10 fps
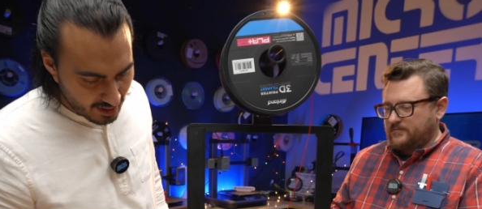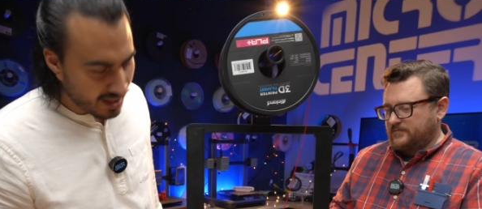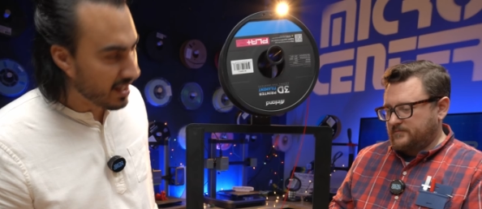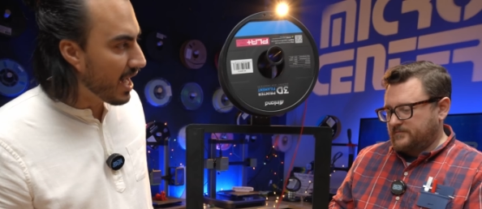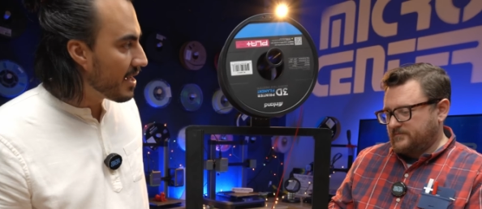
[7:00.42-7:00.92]

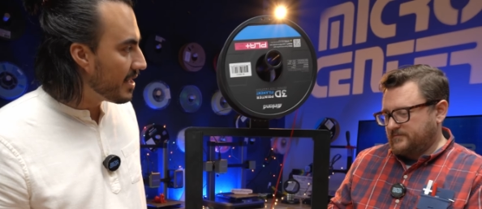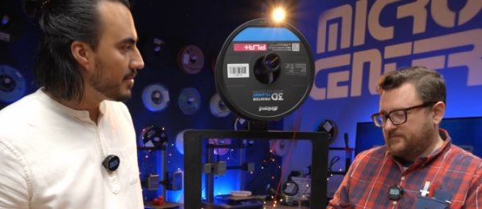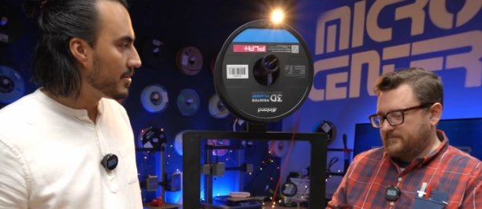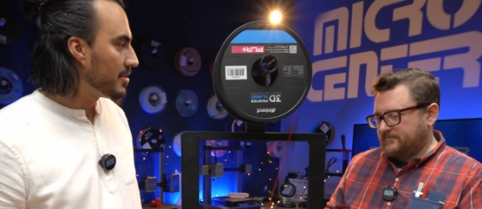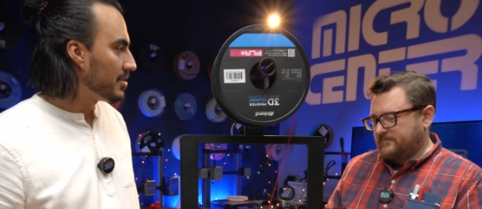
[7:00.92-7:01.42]
Speaker 1: like a
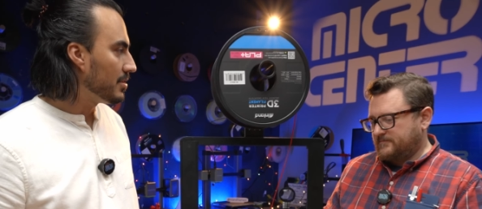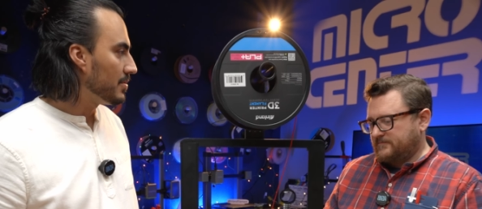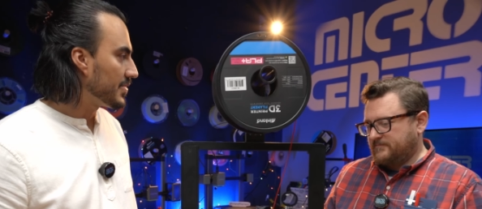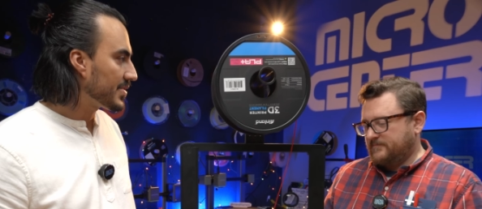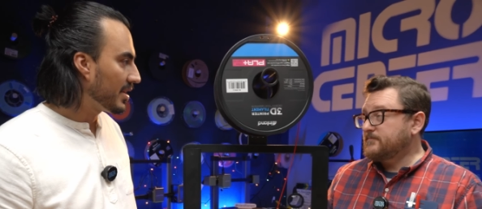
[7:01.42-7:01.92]
guide, or do
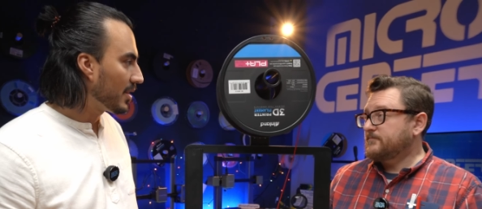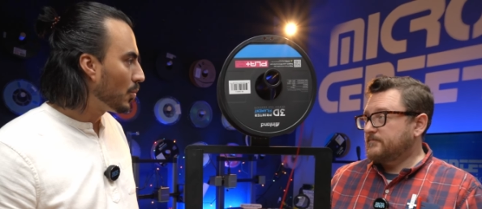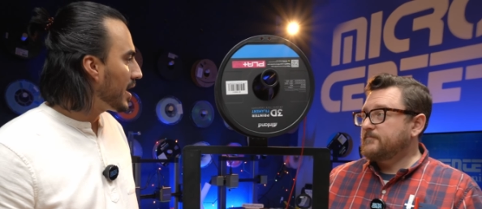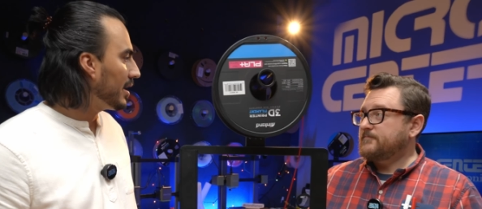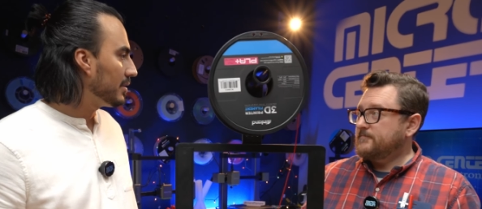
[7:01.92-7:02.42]
you just
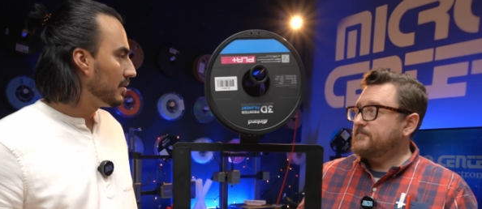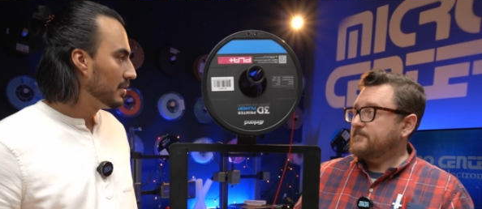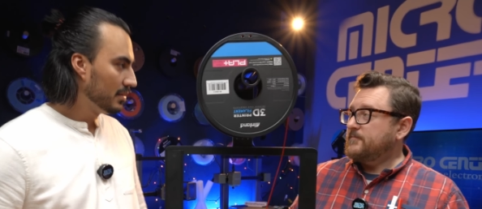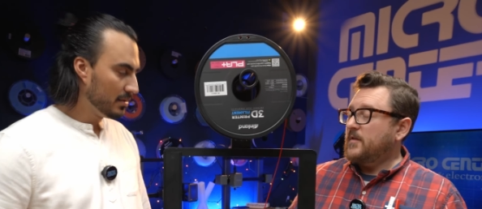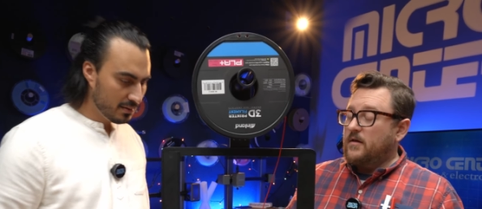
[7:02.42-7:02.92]
like wing it?
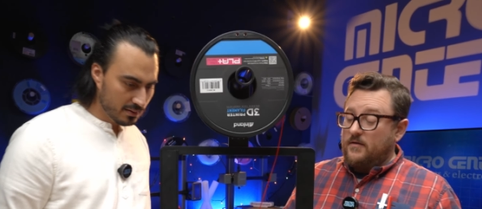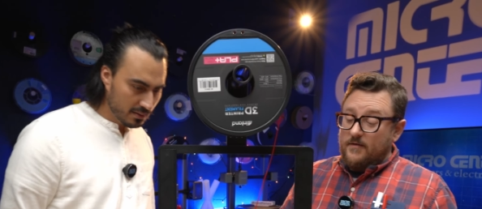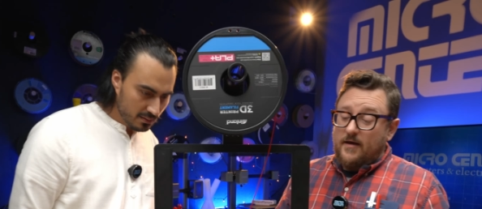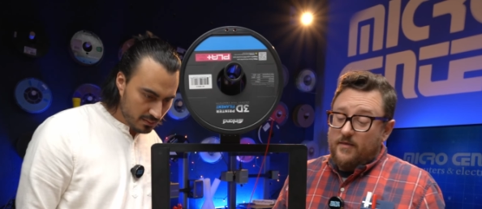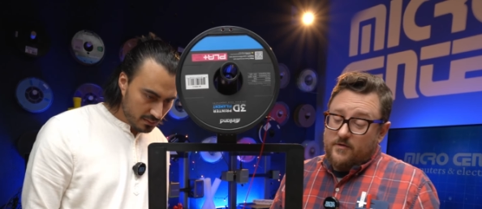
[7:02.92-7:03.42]

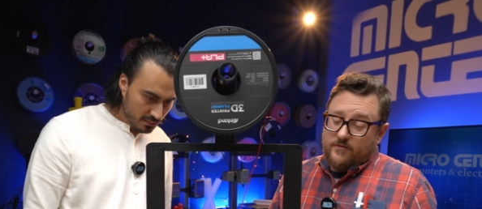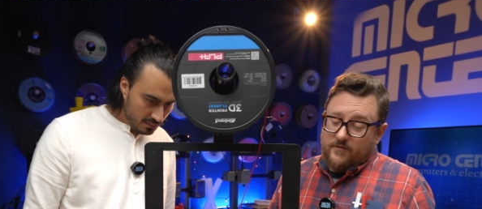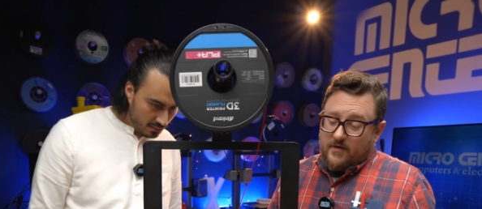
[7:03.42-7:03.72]
Speaker 2: Yeah, there's